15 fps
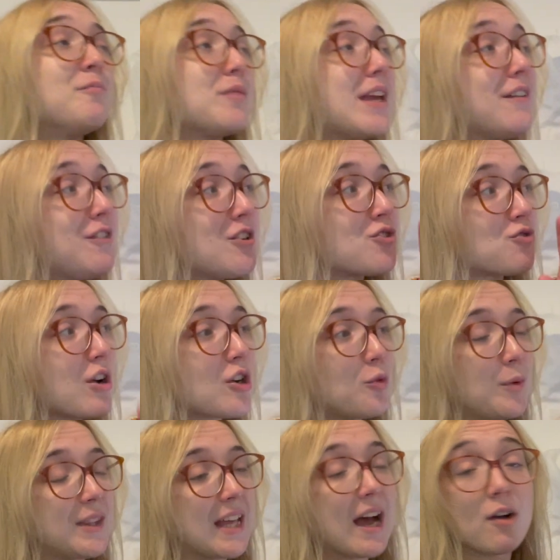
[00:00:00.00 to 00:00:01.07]
If you struggle
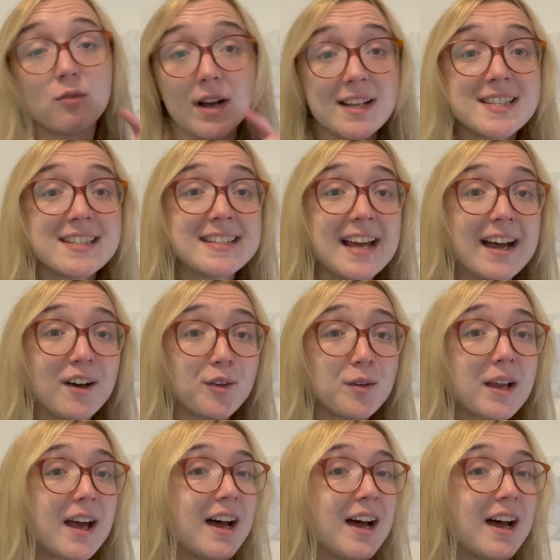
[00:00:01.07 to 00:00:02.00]
with that, write it down.